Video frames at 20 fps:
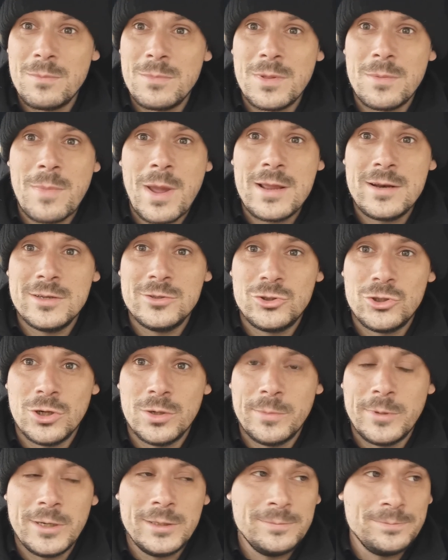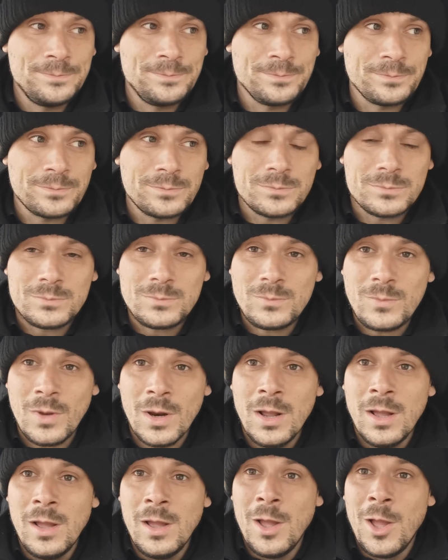They're made in Germany.
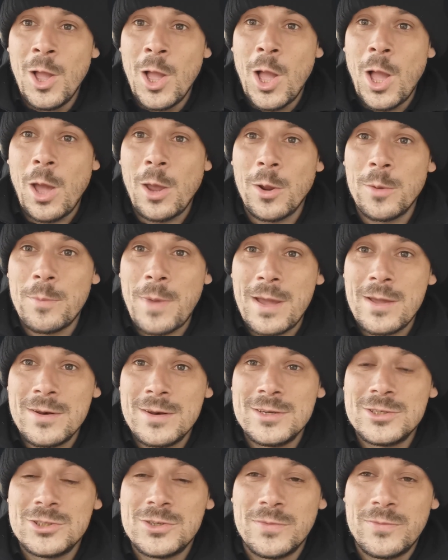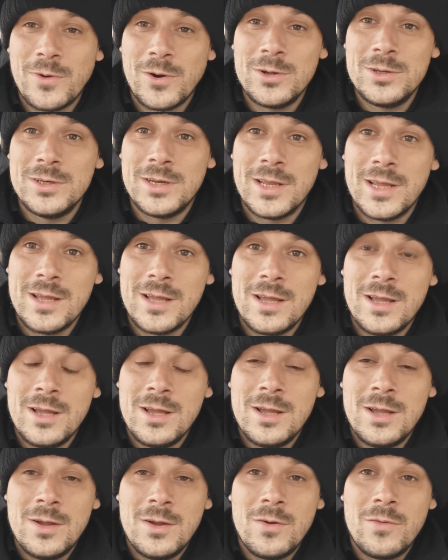I managed to find it
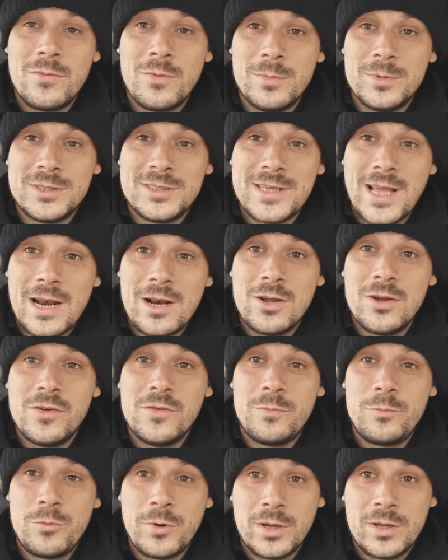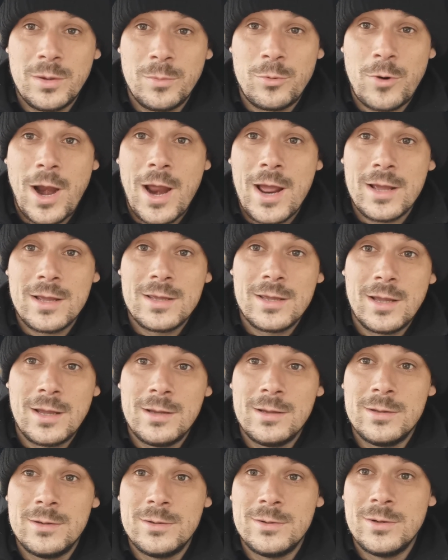from a seller of bric-a-brac
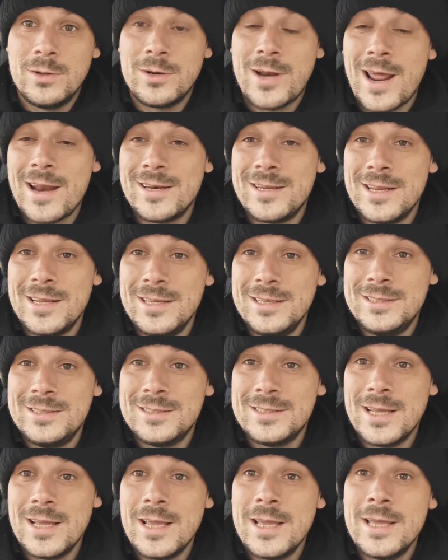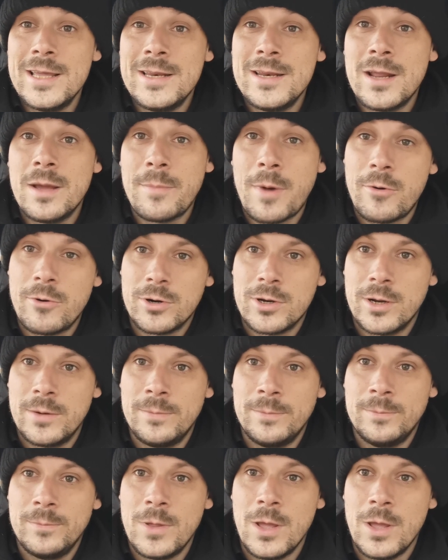and antiques in America.